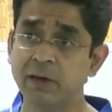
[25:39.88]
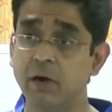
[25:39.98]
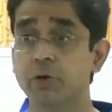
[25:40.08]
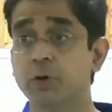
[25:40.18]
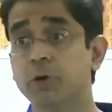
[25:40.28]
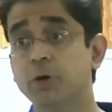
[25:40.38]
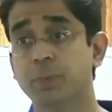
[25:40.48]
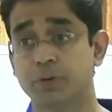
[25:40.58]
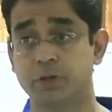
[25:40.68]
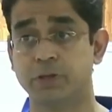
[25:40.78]
or you could do
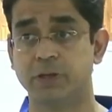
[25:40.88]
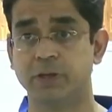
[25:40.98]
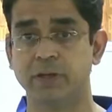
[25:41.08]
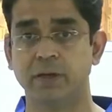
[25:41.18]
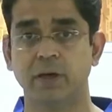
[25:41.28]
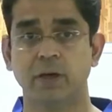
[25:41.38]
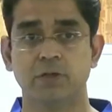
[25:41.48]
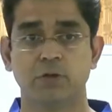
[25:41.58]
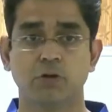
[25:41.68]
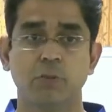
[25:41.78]
it posteriorly.
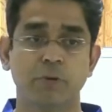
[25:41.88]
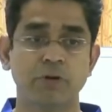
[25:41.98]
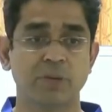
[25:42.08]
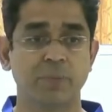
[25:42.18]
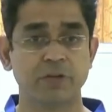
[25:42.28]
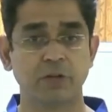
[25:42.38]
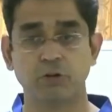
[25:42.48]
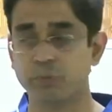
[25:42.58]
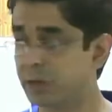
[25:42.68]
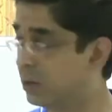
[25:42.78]
So component separation
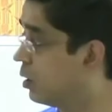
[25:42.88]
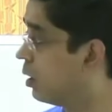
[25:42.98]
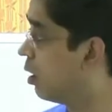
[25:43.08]
could be